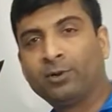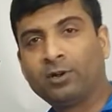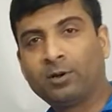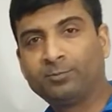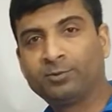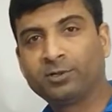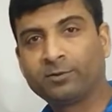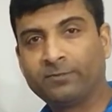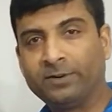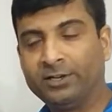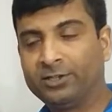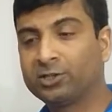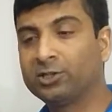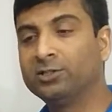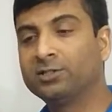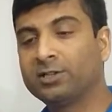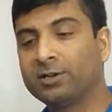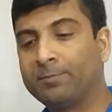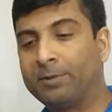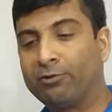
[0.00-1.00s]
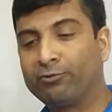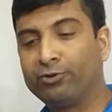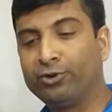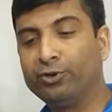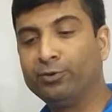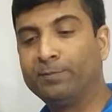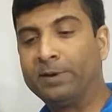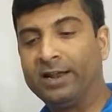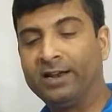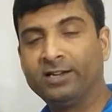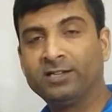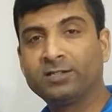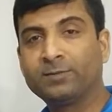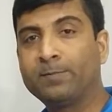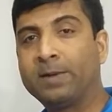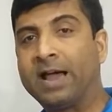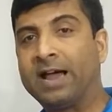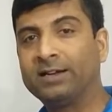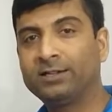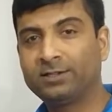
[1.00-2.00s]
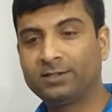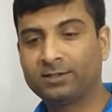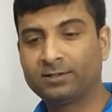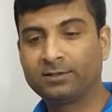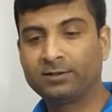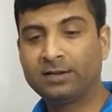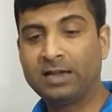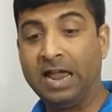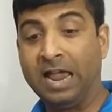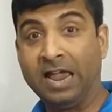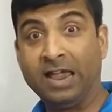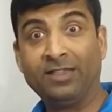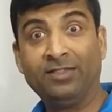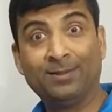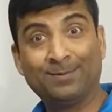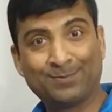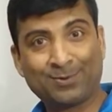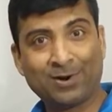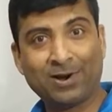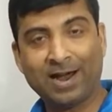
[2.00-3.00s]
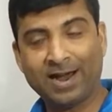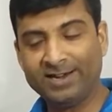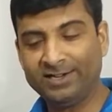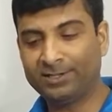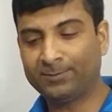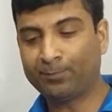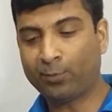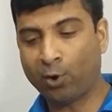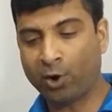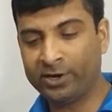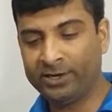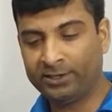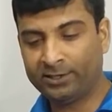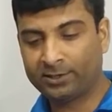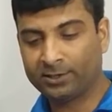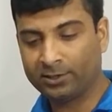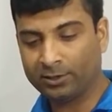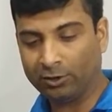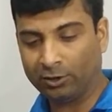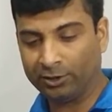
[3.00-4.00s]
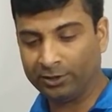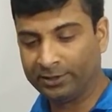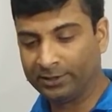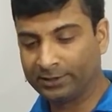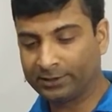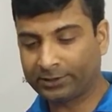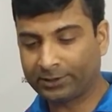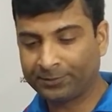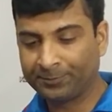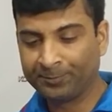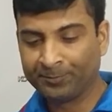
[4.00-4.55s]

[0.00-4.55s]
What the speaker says: observations about New Balance bats and the price point on this.